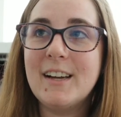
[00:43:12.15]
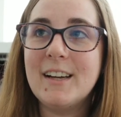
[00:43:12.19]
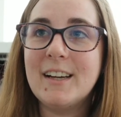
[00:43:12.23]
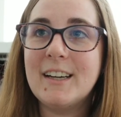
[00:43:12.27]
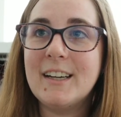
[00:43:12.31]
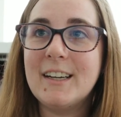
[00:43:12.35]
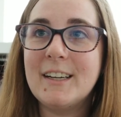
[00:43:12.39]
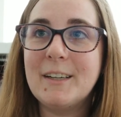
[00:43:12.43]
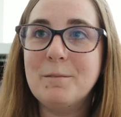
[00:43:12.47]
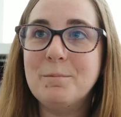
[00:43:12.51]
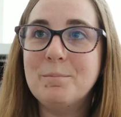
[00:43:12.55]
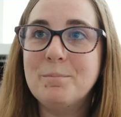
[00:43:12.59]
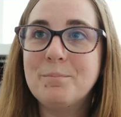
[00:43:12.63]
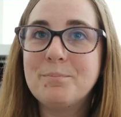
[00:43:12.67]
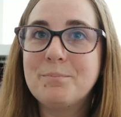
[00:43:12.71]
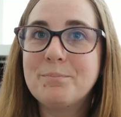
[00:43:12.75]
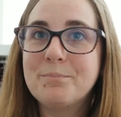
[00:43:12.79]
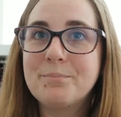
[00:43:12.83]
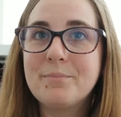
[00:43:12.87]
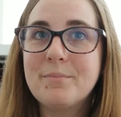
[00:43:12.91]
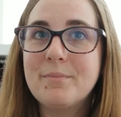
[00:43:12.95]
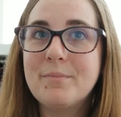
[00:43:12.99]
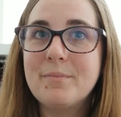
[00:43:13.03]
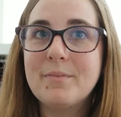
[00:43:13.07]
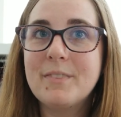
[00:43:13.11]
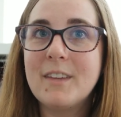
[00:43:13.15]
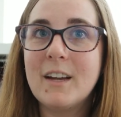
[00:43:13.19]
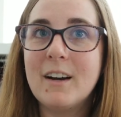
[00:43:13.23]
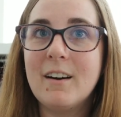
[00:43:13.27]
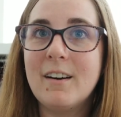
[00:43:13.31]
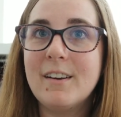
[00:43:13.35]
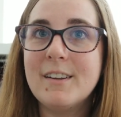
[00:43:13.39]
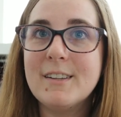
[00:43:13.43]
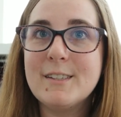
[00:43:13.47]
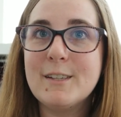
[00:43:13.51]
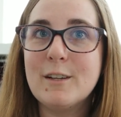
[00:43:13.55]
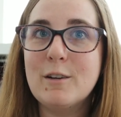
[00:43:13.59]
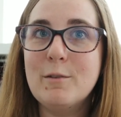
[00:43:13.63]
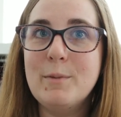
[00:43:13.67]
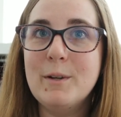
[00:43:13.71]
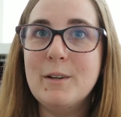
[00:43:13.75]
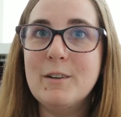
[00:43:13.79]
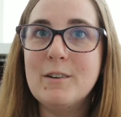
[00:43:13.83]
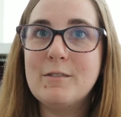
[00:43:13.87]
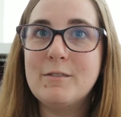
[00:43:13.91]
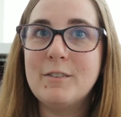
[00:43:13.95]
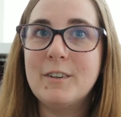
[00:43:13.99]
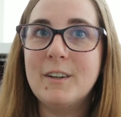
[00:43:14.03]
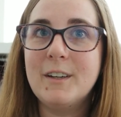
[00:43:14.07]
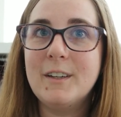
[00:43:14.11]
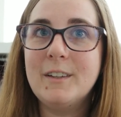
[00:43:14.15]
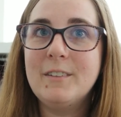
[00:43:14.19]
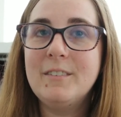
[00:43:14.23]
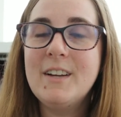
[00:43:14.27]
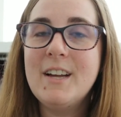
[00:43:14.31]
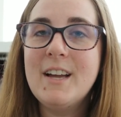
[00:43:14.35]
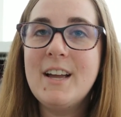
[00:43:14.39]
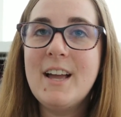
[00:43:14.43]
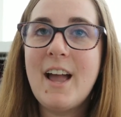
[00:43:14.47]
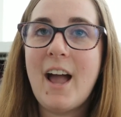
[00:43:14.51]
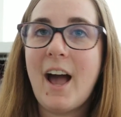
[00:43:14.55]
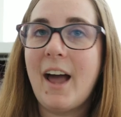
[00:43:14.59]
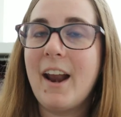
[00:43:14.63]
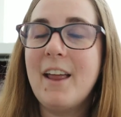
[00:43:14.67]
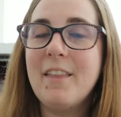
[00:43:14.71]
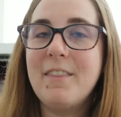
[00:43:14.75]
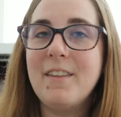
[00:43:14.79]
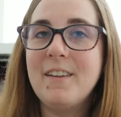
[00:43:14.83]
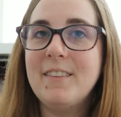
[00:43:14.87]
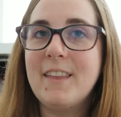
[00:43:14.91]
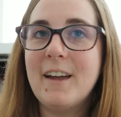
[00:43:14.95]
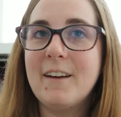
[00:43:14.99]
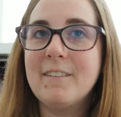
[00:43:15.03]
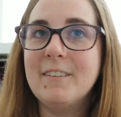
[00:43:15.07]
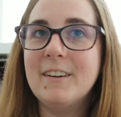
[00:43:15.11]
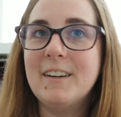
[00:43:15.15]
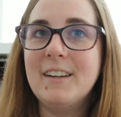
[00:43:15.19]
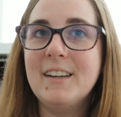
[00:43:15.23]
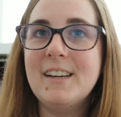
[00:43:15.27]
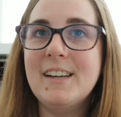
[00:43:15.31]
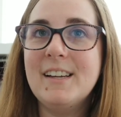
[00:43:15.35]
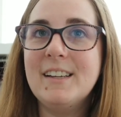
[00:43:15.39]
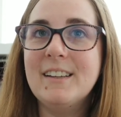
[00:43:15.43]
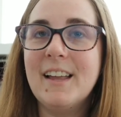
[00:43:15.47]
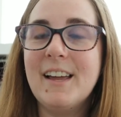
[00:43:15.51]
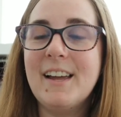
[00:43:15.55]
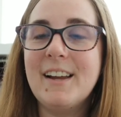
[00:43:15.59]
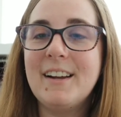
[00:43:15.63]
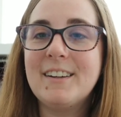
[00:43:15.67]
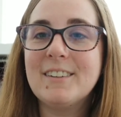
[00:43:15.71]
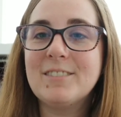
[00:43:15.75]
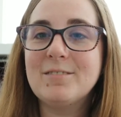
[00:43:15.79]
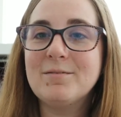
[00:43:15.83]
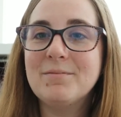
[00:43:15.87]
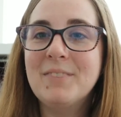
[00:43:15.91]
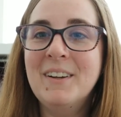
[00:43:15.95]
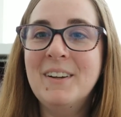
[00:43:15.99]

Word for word: Um, they're all so beautiful and I think that really like